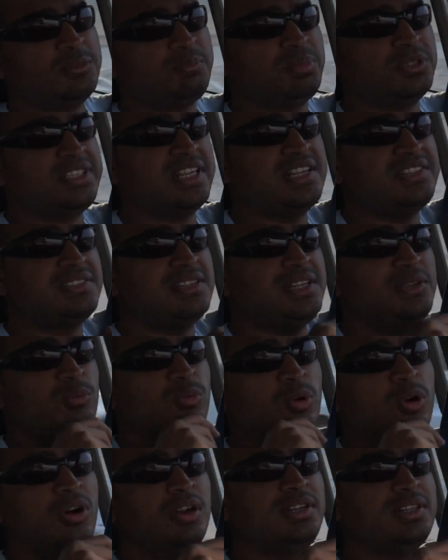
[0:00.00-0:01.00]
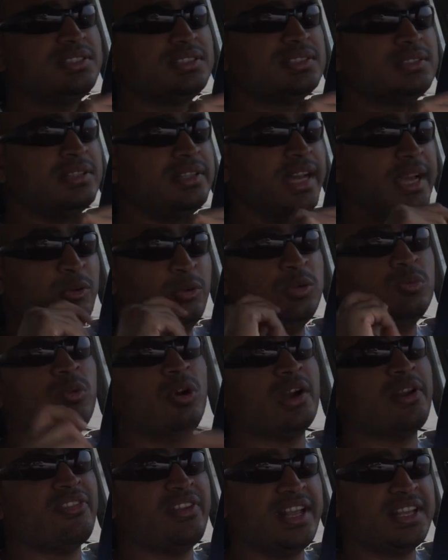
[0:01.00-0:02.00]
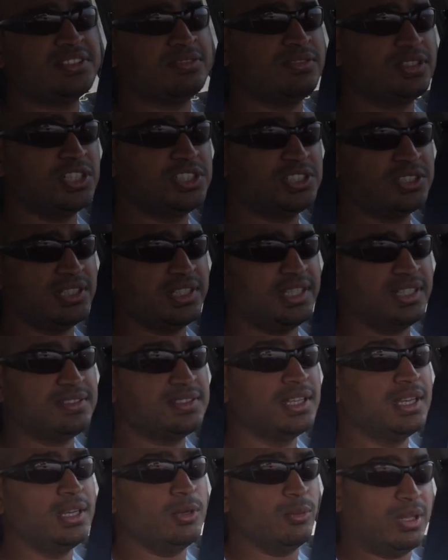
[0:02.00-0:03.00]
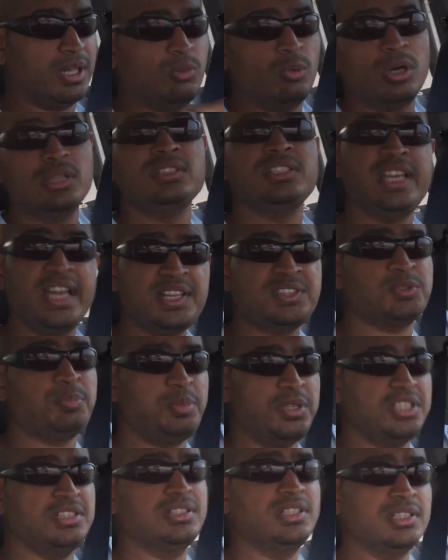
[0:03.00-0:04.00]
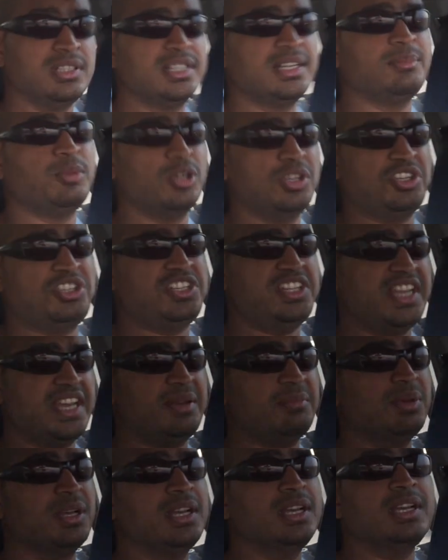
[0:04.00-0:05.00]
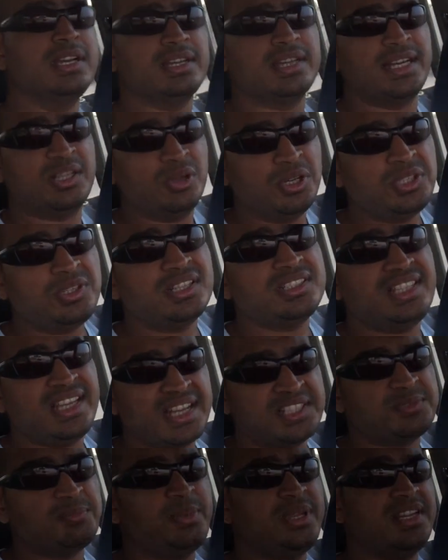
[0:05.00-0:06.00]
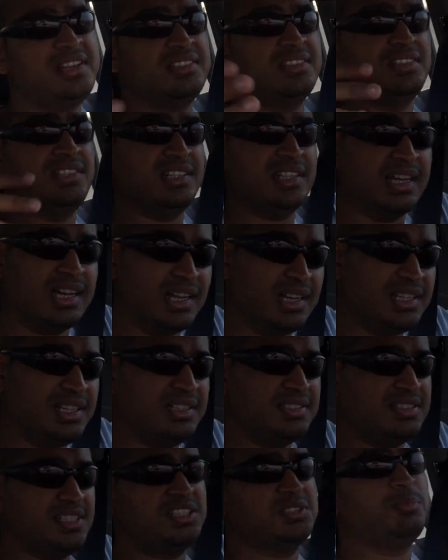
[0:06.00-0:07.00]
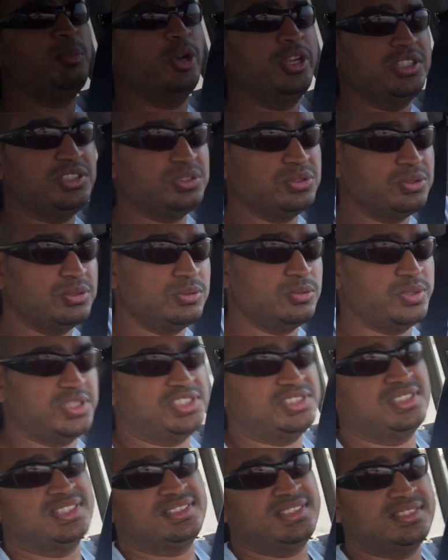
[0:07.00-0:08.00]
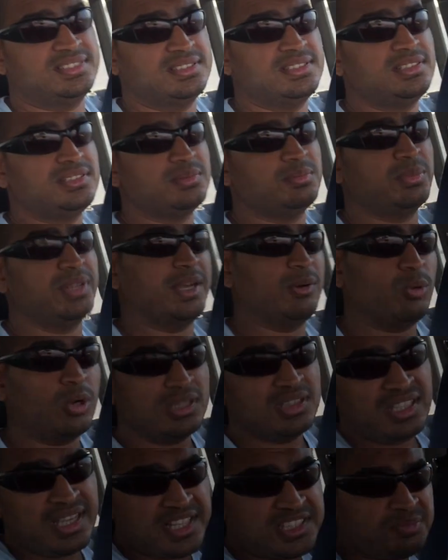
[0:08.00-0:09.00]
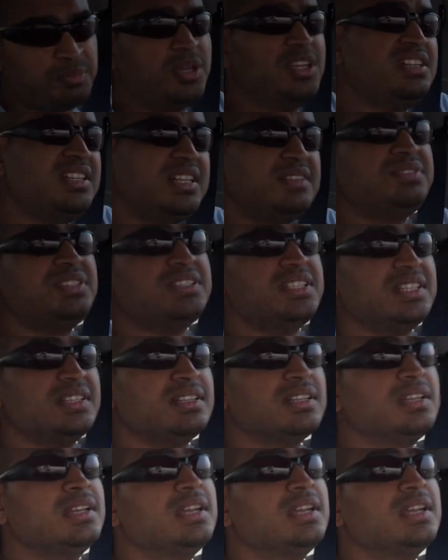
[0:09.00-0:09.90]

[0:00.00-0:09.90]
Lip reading: could potentially want, but I would want in the next version is, well, I want the 8-speed. Come on, GM. I know you get the 8-speed in the Denali 6.2, which this isn't, but I want the 8-speed in everything.